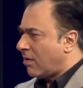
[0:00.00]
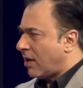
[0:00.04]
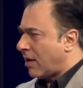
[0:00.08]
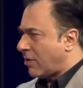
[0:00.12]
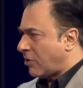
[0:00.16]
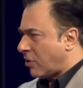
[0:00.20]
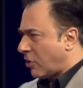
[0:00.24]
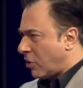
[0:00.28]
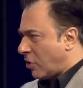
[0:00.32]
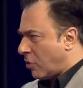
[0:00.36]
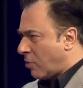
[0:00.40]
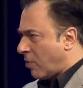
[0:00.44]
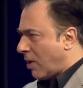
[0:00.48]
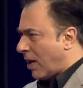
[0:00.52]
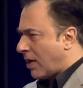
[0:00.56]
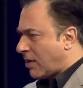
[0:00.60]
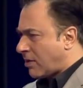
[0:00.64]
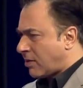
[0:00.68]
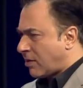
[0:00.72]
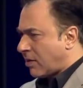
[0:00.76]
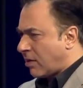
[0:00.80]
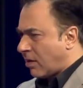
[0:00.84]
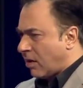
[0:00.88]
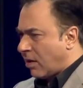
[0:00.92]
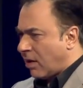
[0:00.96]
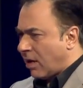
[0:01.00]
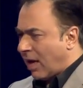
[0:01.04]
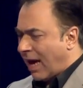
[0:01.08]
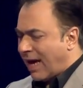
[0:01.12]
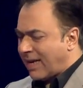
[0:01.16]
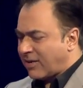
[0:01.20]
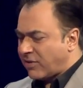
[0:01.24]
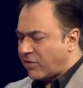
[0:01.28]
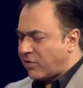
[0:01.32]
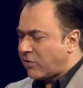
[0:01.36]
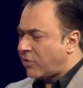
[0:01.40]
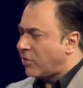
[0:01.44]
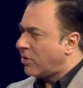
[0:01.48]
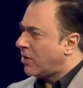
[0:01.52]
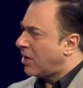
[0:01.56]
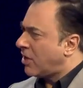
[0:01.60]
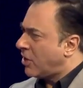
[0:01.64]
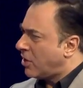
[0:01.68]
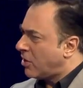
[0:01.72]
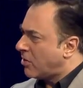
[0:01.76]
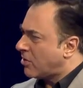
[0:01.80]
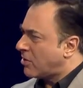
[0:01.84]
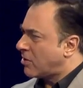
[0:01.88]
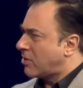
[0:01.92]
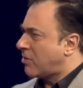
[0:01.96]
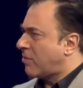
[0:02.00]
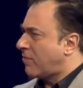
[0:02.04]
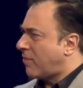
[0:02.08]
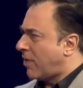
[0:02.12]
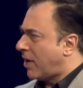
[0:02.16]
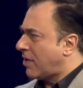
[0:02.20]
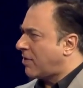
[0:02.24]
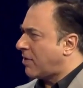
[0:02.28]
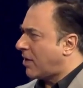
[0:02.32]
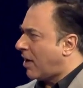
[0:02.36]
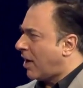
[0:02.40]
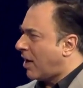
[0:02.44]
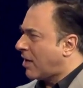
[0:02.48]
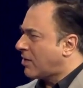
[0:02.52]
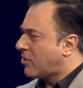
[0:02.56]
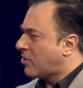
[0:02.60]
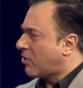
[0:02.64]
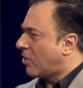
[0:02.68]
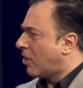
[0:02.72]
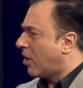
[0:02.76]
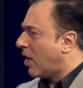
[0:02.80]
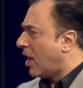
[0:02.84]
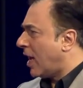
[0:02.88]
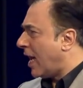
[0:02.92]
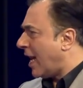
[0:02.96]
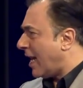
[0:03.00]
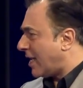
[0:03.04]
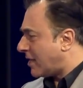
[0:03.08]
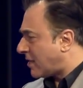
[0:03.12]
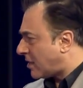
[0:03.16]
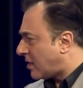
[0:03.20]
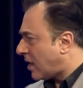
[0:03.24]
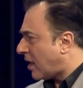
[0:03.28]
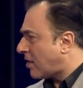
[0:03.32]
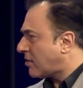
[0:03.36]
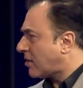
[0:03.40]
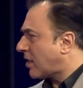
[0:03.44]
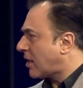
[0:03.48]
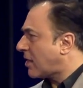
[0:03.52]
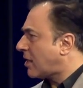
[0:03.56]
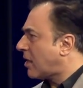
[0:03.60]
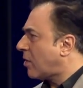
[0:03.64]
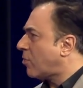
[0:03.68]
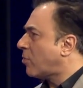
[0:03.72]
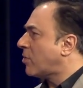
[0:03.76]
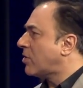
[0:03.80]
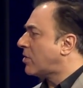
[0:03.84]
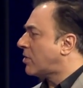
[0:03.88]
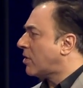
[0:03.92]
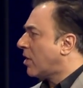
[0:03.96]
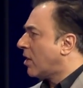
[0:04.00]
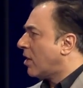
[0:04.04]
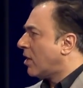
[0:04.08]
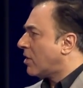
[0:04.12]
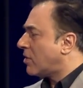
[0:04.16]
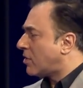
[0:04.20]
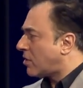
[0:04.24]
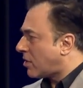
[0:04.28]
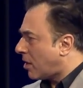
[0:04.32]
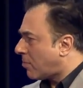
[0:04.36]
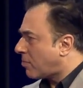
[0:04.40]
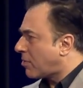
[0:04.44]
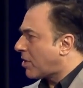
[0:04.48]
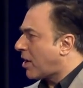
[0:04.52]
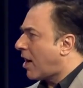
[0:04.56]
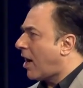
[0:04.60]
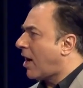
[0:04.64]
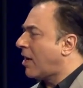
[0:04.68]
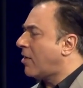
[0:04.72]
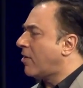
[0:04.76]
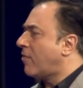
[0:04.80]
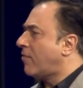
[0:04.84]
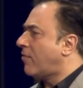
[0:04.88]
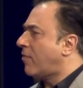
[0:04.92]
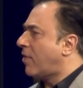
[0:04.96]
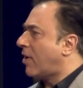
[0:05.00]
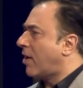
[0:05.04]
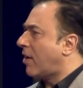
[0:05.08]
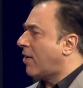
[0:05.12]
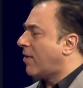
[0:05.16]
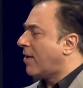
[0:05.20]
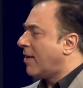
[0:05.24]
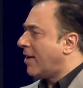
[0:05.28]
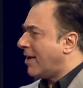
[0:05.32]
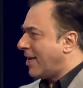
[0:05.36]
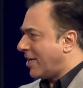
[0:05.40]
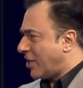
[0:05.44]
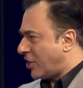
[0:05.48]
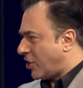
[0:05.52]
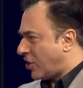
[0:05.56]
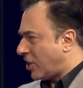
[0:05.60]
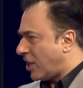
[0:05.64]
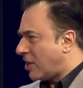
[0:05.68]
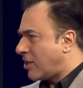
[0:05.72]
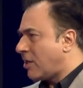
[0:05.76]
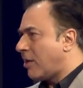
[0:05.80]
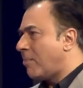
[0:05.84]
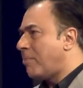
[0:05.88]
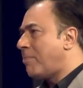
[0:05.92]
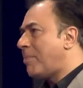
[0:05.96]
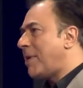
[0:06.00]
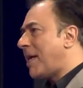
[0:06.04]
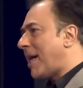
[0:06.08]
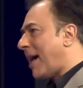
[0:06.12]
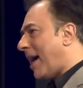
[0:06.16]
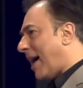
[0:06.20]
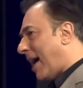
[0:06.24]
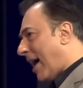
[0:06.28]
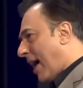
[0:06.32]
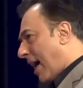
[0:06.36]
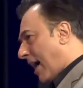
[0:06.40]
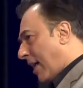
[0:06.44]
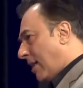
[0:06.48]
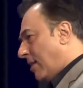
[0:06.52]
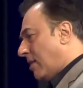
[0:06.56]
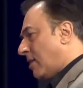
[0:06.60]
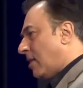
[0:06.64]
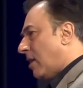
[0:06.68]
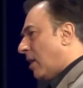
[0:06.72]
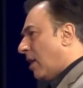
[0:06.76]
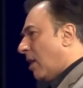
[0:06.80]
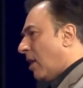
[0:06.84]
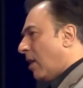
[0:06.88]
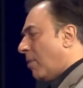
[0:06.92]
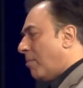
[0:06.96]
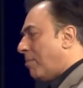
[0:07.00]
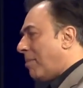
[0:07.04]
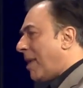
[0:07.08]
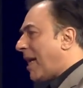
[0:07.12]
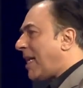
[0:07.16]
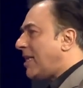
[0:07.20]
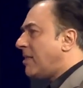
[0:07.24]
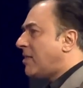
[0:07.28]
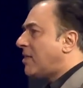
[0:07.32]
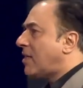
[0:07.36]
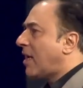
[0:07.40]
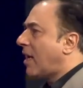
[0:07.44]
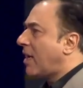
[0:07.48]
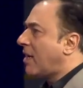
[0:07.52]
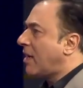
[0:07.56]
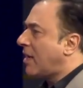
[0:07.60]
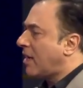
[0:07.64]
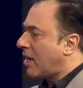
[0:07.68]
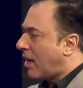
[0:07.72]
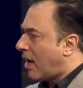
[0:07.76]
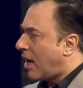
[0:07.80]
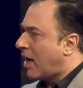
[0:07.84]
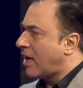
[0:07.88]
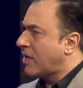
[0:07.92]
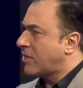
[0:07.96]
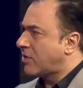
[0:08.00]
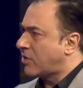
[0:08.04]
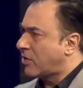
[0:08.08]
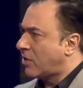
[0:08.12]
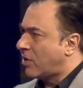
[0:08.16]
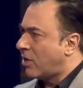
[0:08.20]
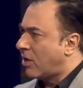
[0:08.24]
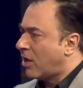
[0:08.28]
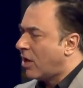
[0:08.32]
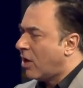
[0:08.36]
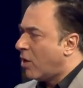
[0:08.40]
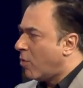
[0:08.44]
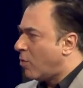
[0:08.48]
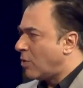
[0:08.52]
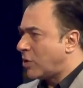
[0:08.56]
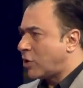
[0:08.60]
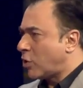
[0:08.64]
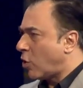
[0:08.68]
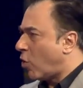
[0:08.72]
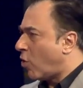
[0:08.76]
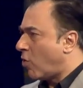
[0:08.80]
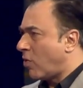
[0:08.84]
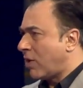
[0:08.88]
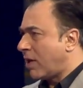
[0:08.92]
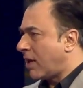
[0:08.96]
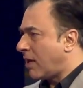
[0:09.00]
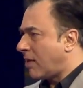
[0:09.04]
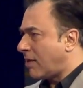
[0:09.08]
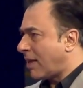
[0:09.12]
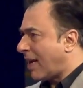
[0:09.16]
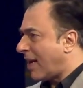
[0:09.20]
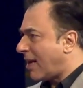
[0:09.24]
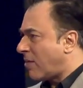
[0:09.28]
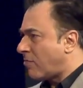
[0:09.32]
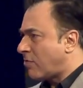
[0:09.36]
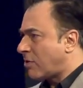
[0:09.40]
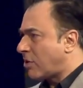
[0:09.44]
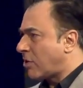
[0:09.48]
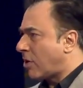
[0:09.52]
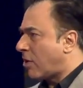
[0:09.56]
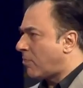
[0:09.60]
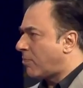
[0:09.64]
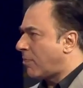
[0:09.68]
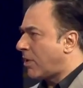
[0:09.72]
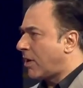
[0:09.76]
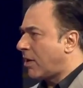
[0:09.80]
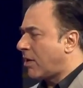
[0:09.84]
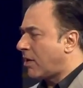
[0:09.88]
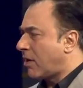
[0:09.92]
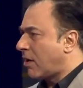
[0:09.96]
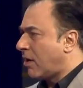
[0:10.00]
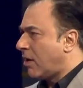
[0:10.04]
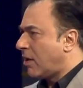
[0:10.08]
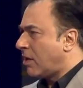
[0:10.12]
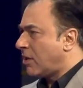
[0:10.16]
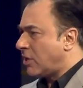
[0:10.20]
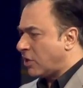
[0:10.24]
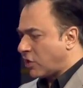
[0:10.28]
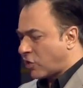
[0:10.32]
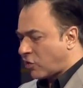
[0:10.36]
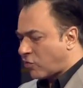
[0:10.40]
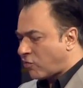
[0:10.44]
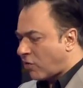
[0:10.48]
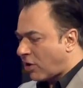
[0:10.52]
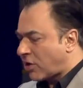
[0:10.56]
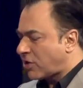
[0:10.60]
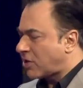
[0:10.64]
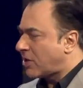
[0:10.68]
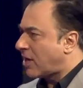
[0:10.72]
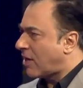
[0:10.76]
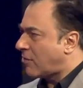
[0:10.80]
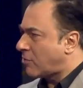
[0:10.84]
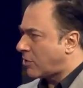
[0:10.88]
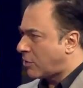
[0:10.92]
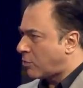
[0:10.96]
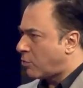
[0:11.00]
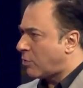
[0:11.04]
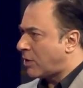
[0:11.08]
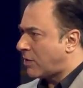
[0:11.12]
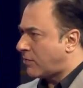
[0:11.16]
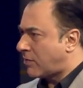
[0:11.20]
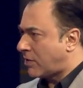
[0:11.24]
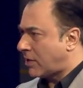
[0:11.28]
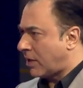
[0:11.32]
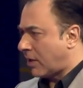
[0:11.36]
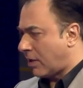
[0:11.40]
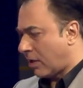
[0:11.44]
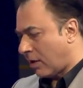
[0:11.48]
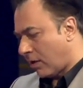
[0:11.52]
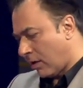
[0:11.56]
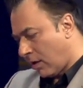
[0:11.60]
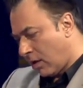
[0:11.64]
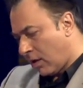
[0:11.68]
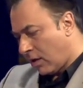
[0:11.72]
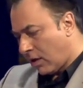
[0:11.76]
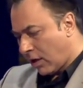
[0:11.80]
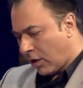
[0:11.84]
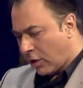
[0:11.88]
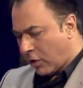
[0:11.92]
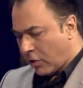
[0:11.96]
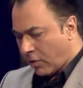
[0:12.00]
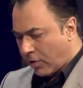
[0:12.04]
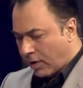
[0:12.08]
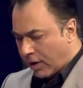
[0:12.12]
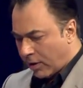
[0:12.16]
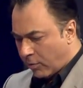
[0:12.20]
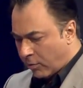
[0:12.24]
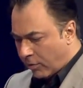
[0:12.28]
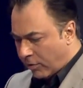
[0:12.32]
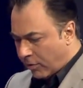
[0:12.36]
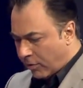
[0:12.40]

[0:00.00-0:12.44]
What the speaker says: the U.S. has 30 years to fight the ISIL. It sounds like there was some kind of agenda behind maintaining ISIL, which only the end result being destruction as we've seen it. Now you go ahead with your